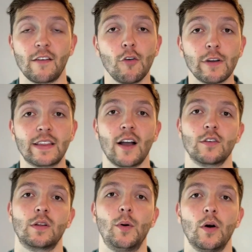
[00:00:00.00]
already touched
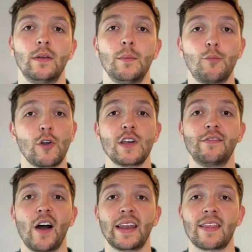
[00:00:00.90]
upon, bridging
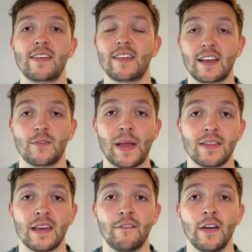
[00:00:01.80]
finance is
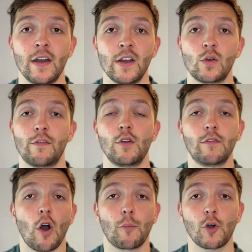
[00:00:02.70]
expensive. So if you've
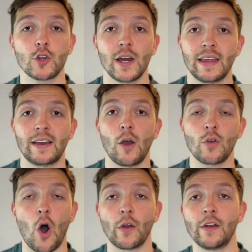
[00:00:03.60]
got a project that goes
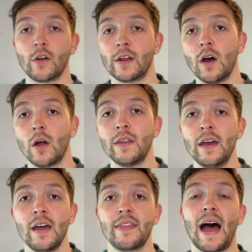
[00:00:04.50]
on and on and on,
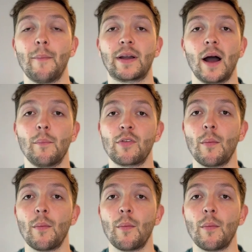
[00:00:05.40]
that becomes